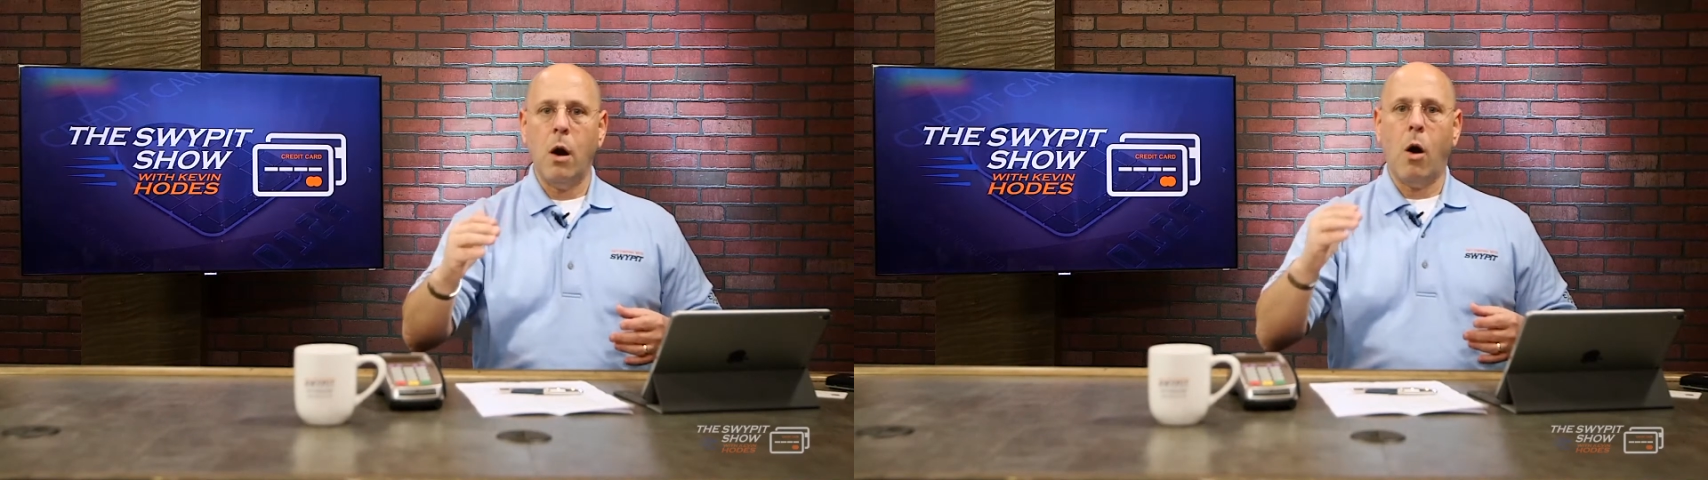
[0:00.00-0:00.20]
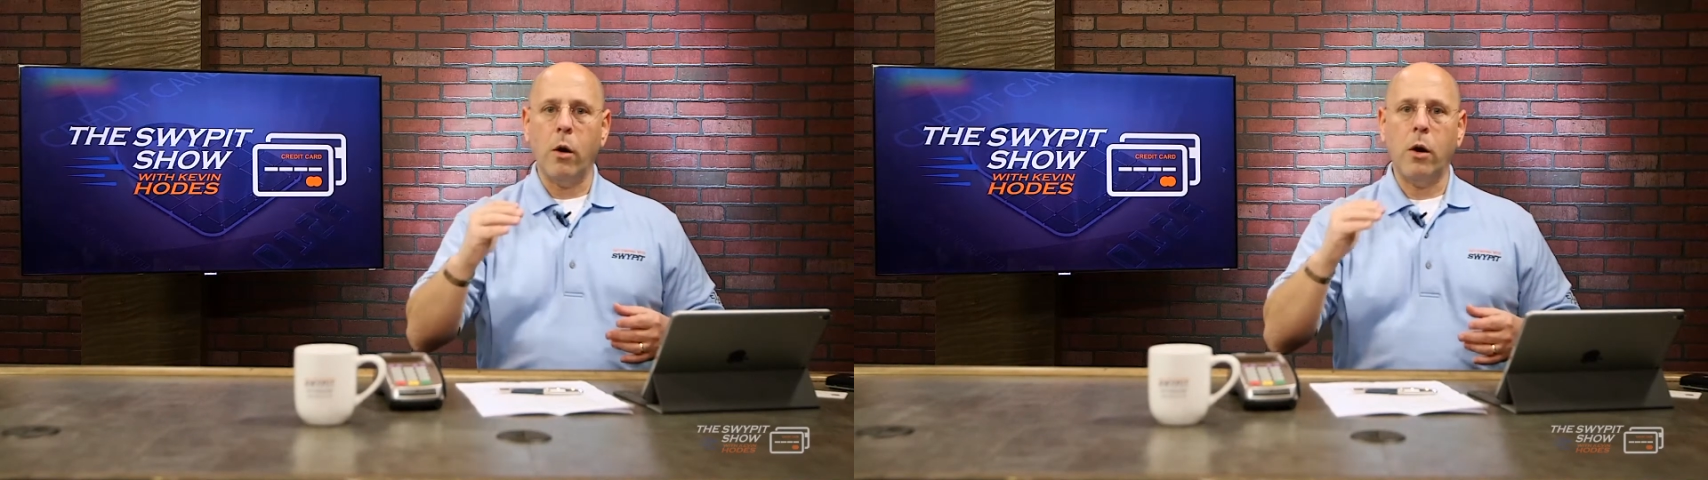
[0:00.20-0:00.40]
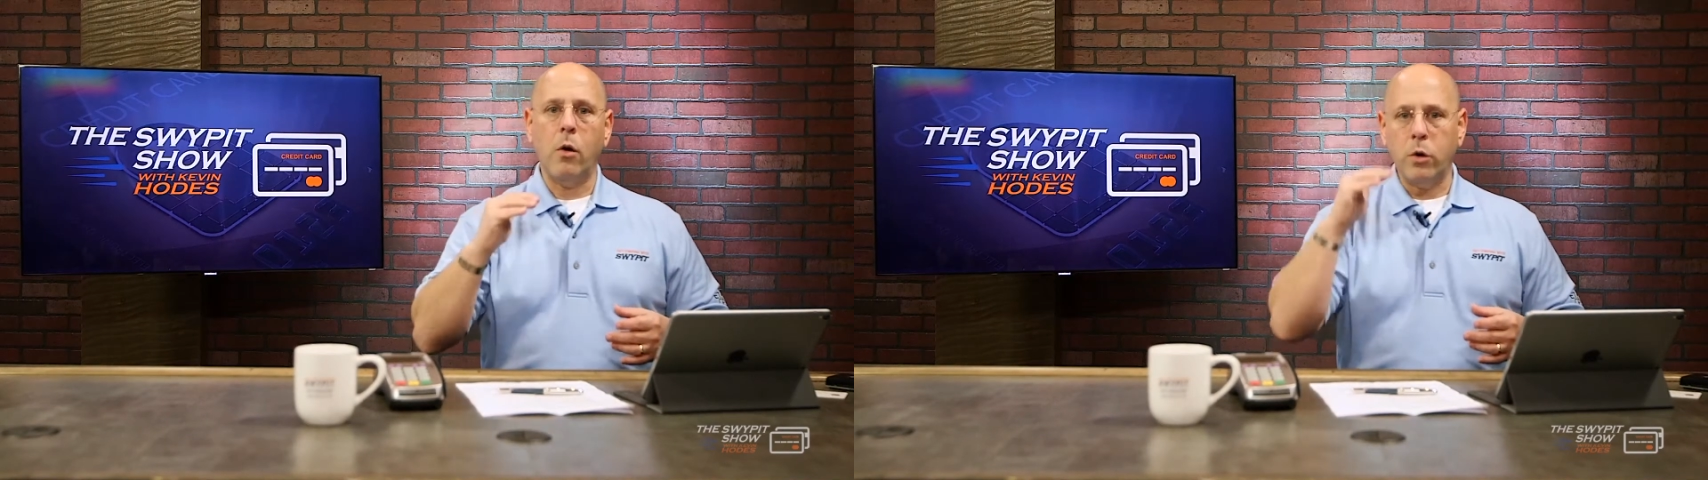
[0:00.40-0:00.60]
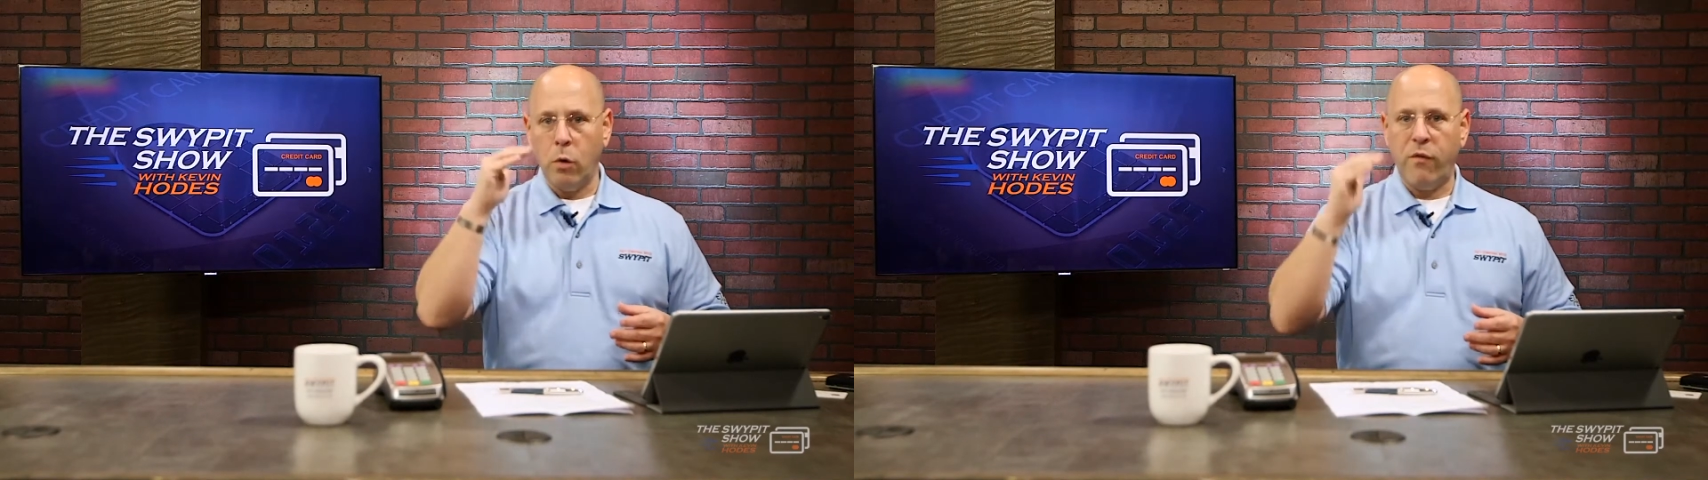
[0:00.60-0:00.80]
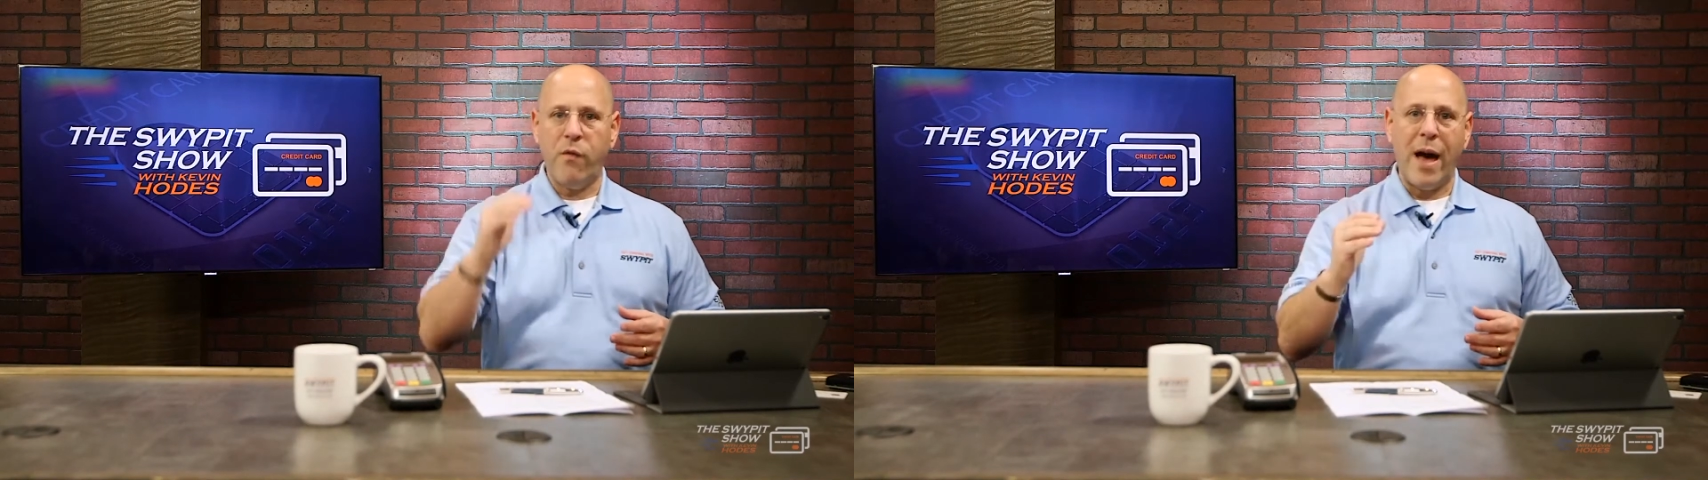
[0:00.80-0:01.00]
are going to
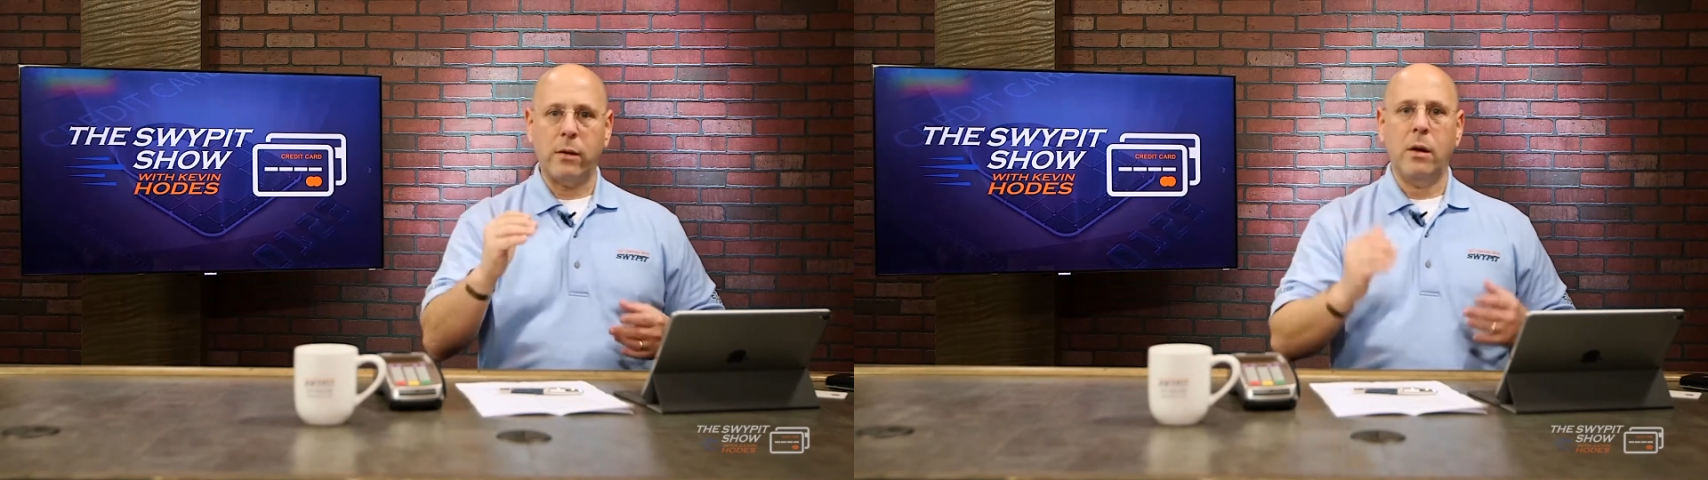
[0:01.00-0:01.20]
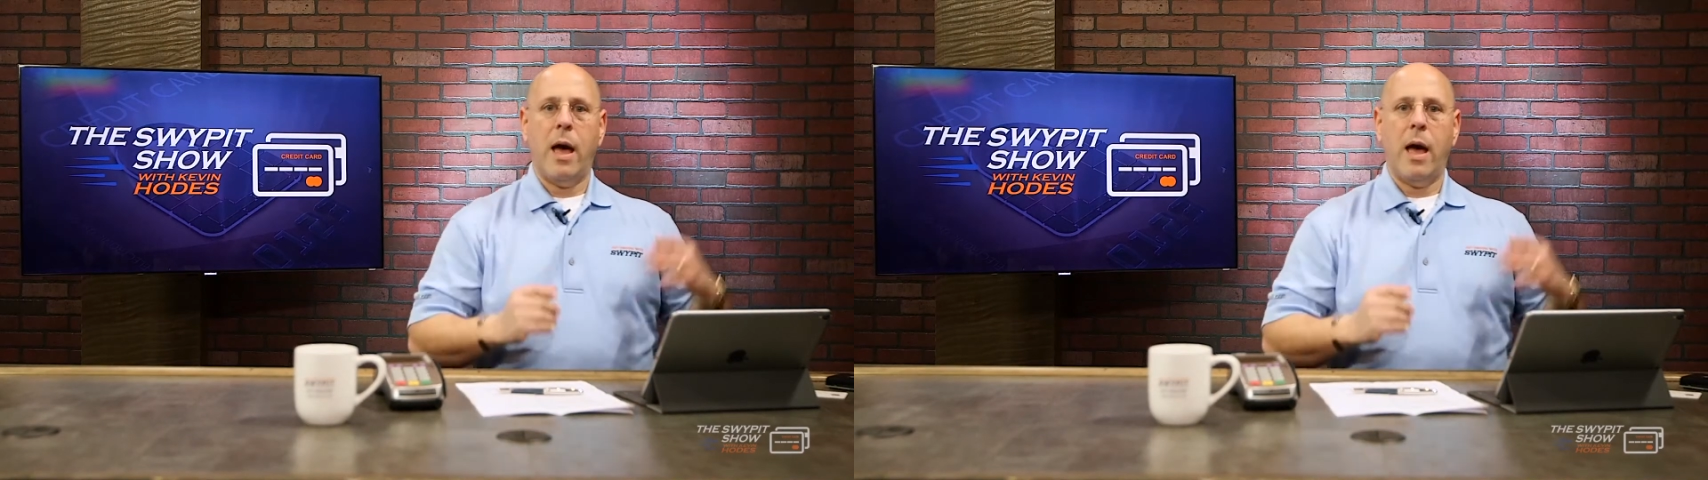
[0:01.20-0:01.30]
affect